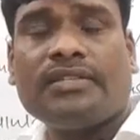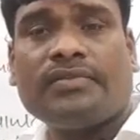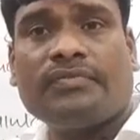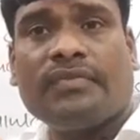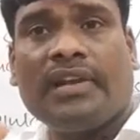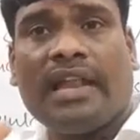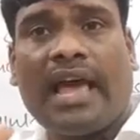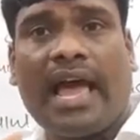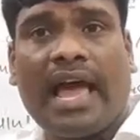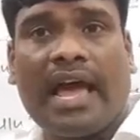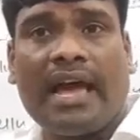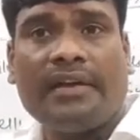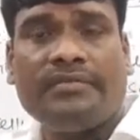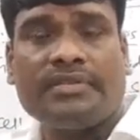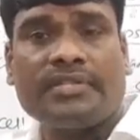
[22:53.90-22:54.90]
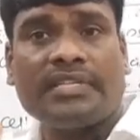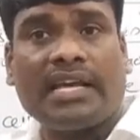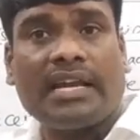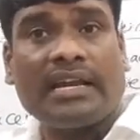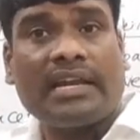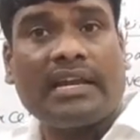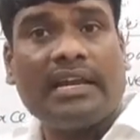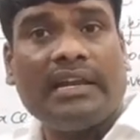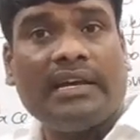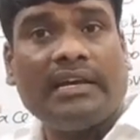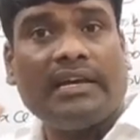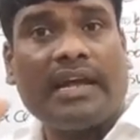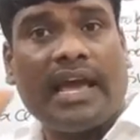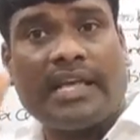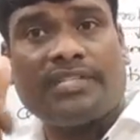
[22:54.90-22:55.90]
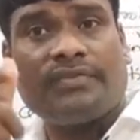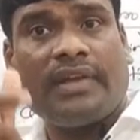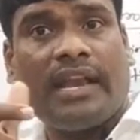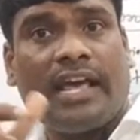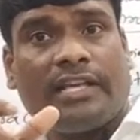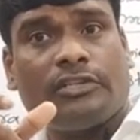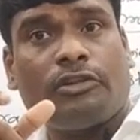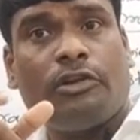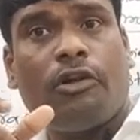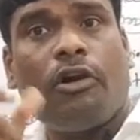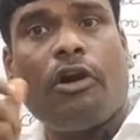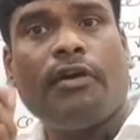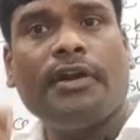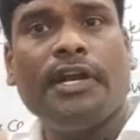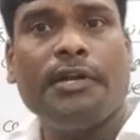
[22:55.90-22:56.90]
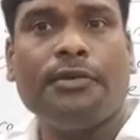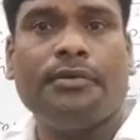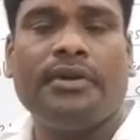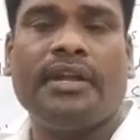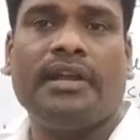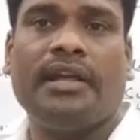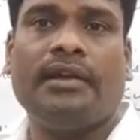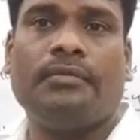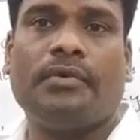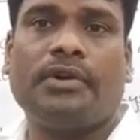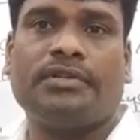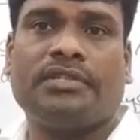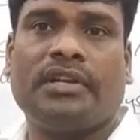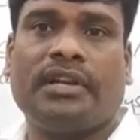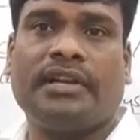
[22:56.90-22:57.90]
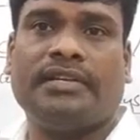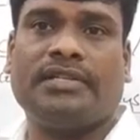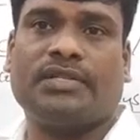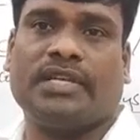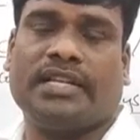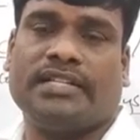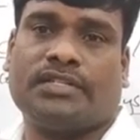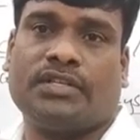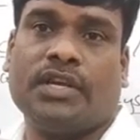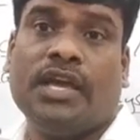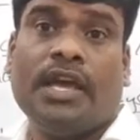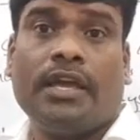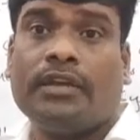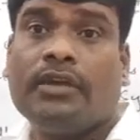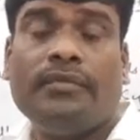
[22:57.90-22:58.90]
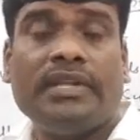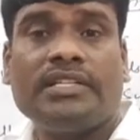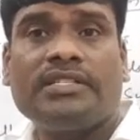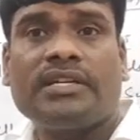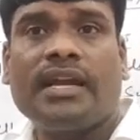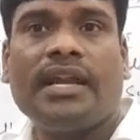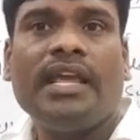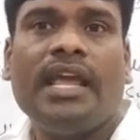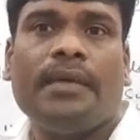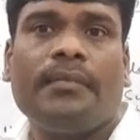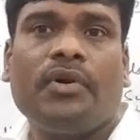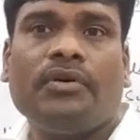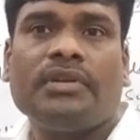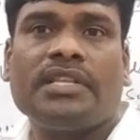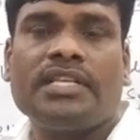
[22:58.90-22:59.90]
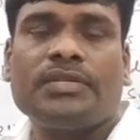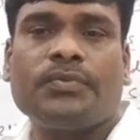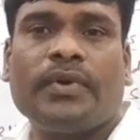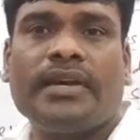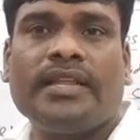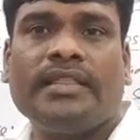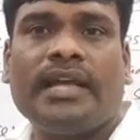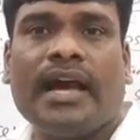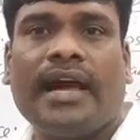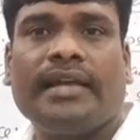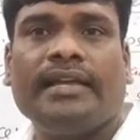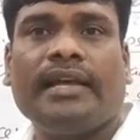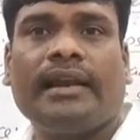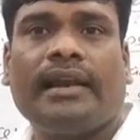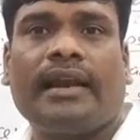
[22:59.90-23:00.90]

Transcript: will have circular as well as longitudinal what children? Cells. You will study about this one in the higher